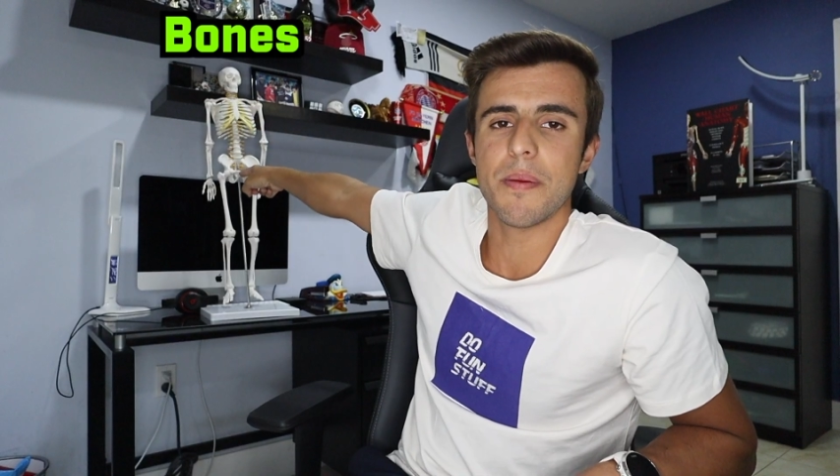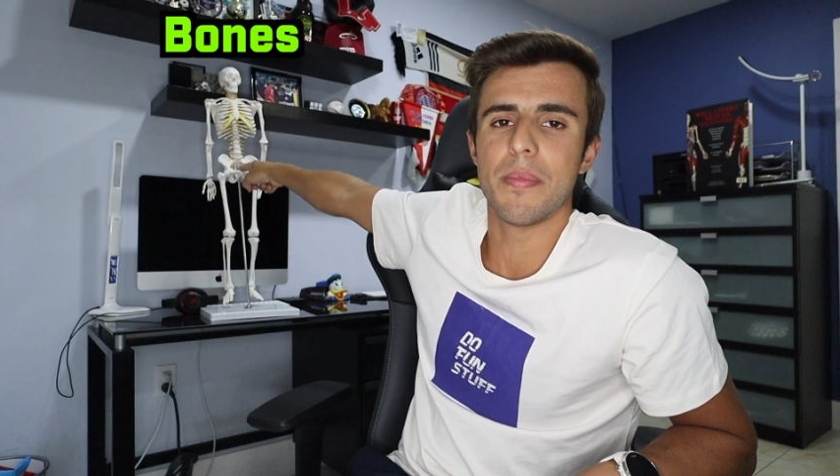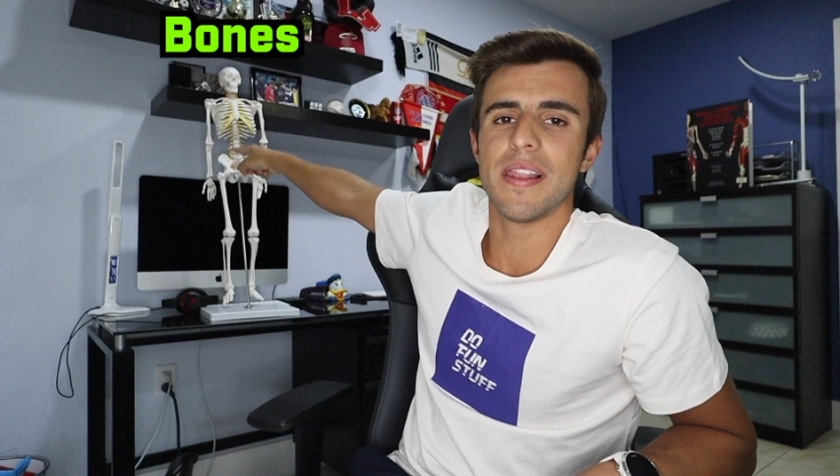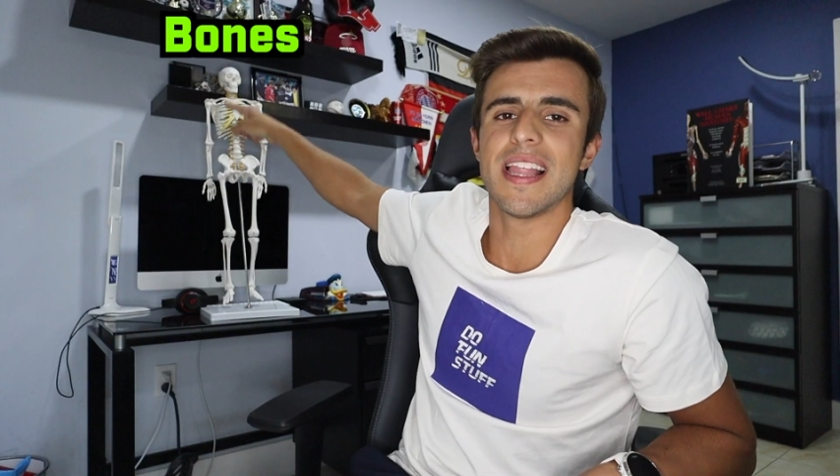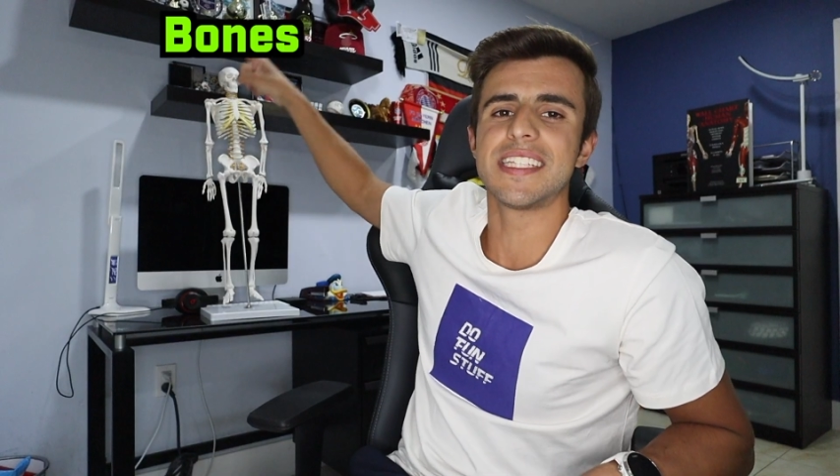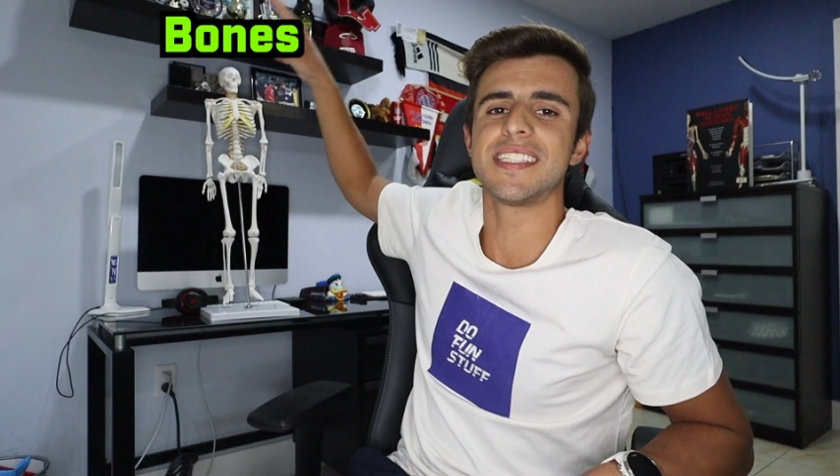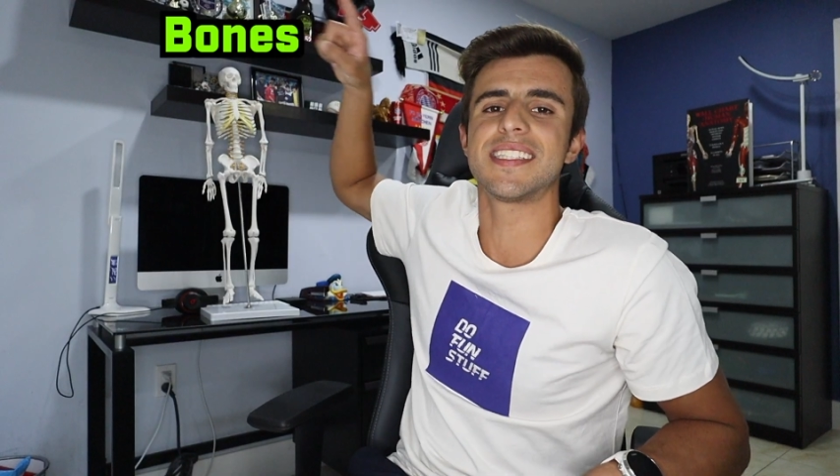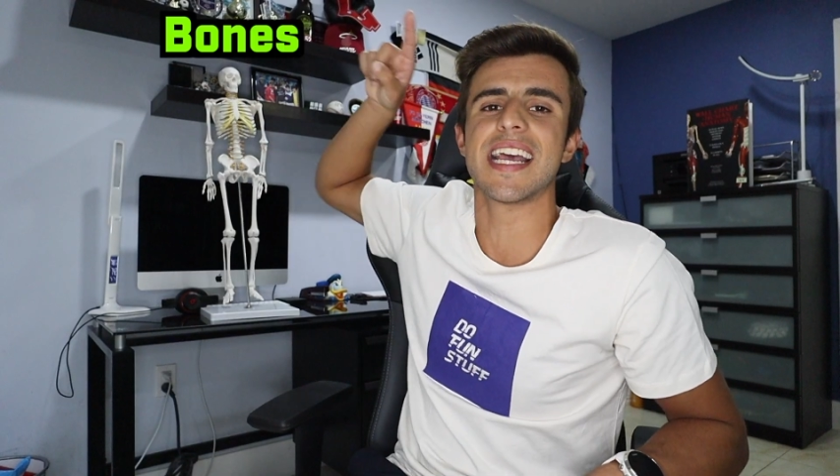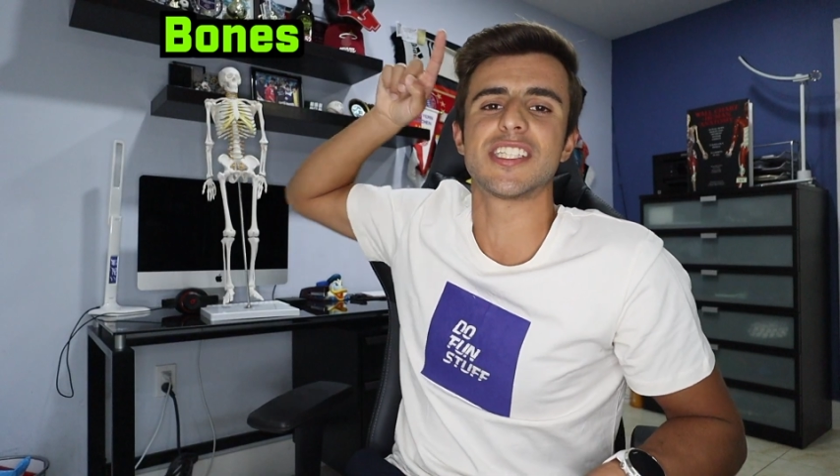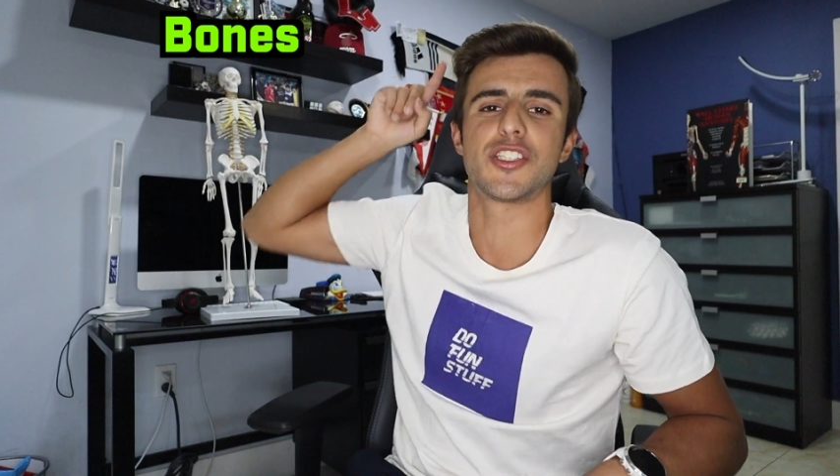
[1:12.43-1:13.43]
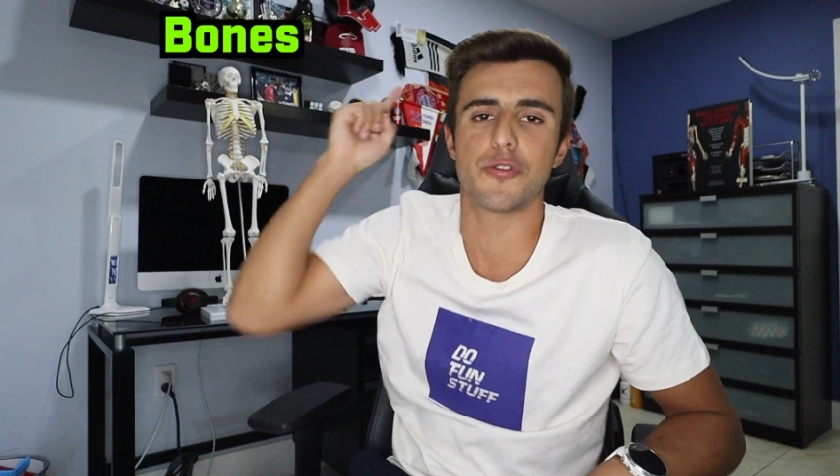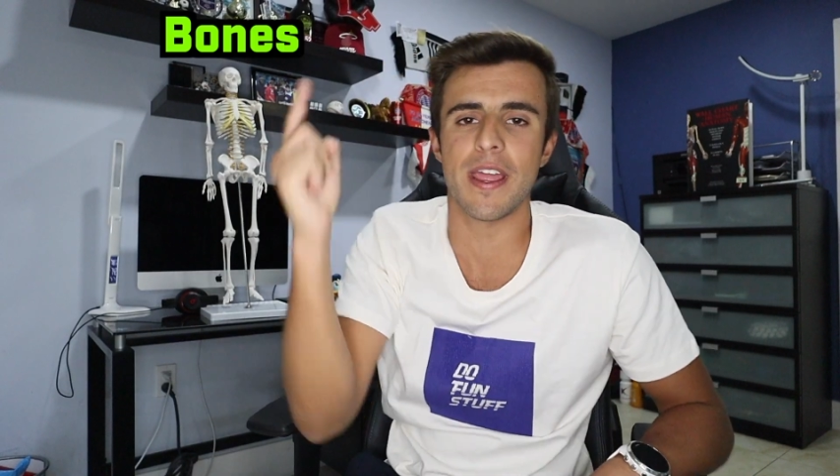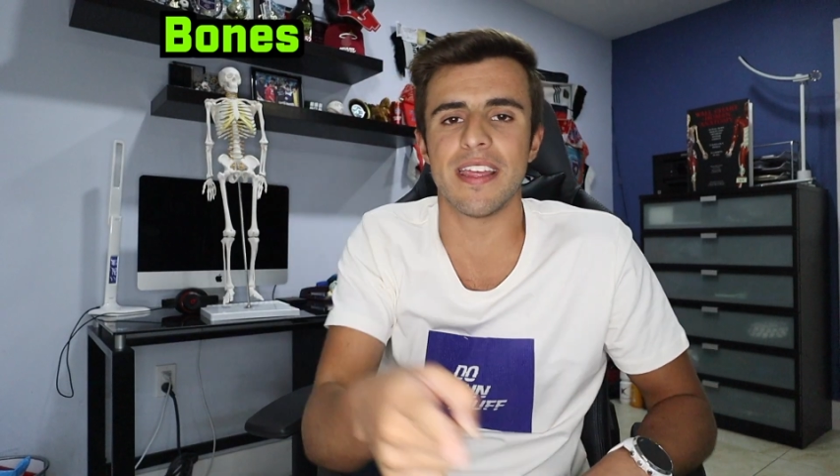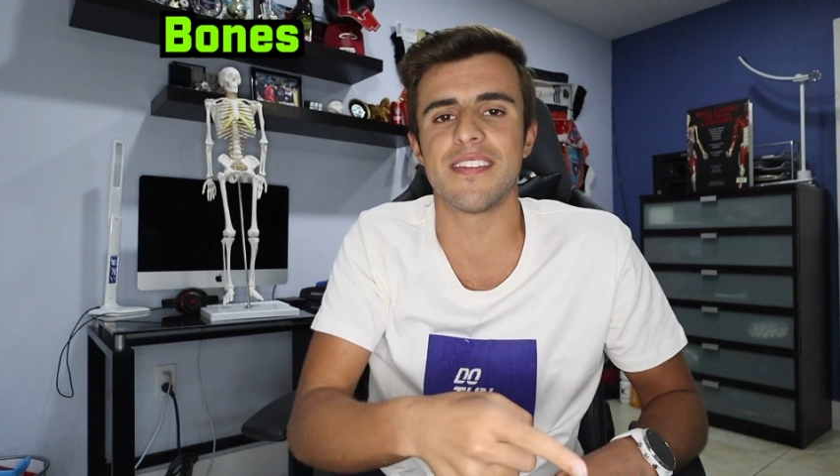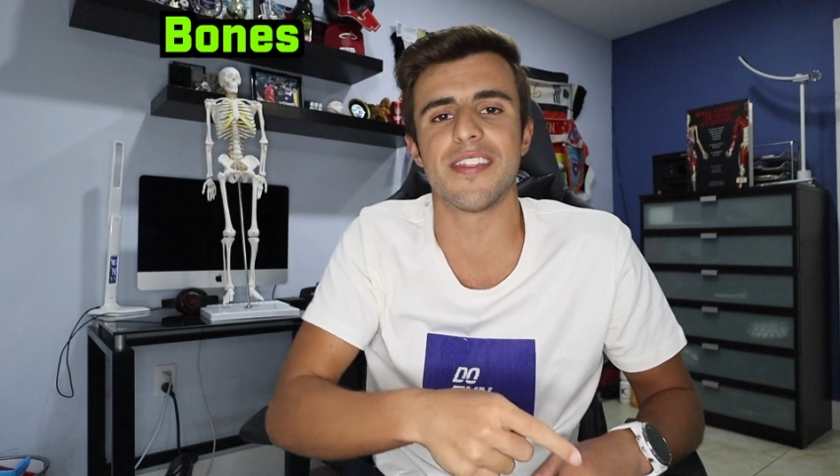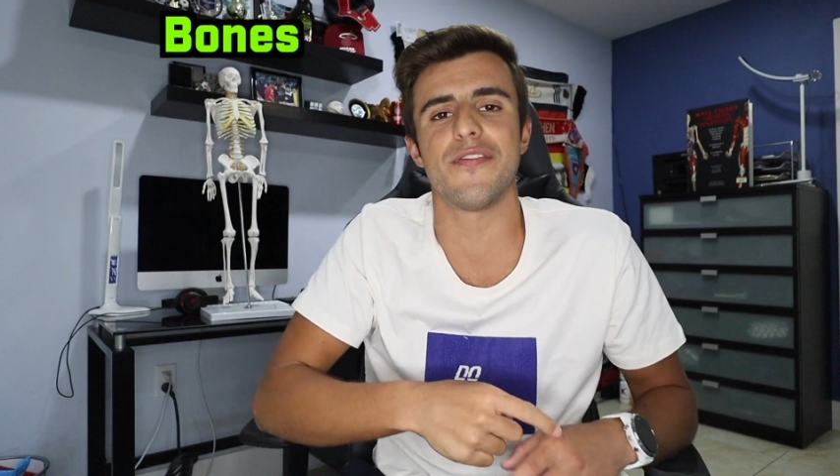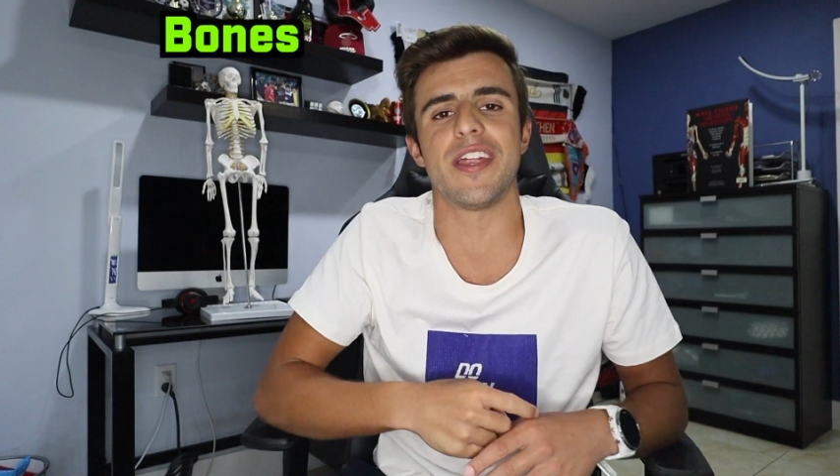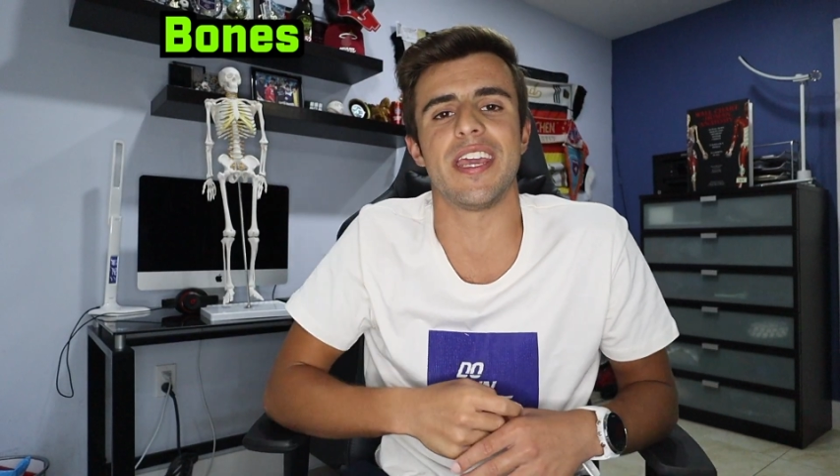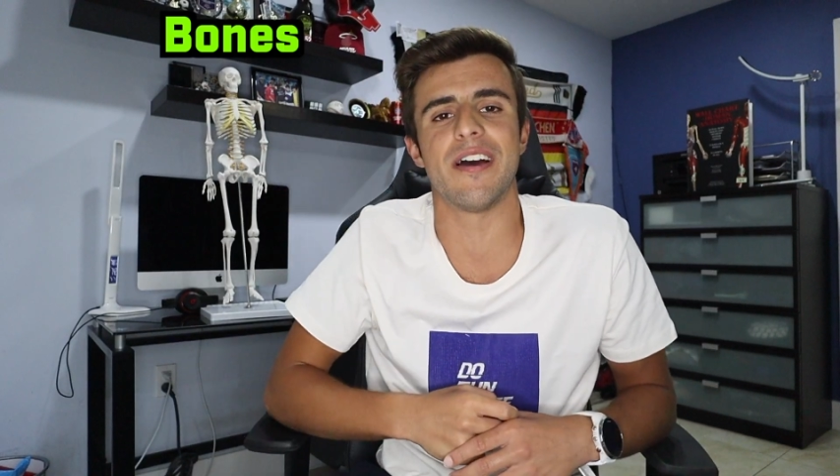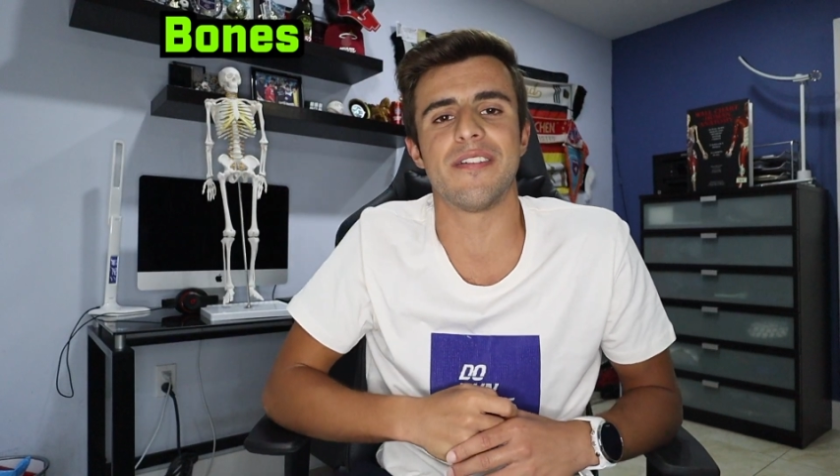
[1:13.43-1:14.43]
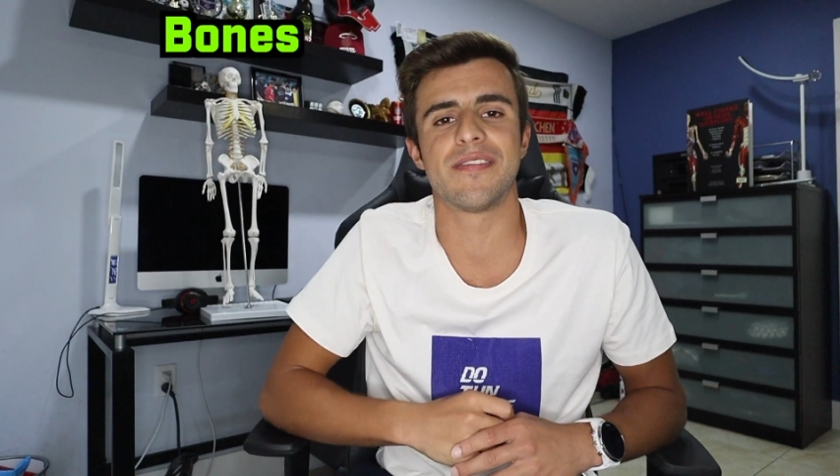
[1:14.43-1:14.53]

but let's just get straight into the video.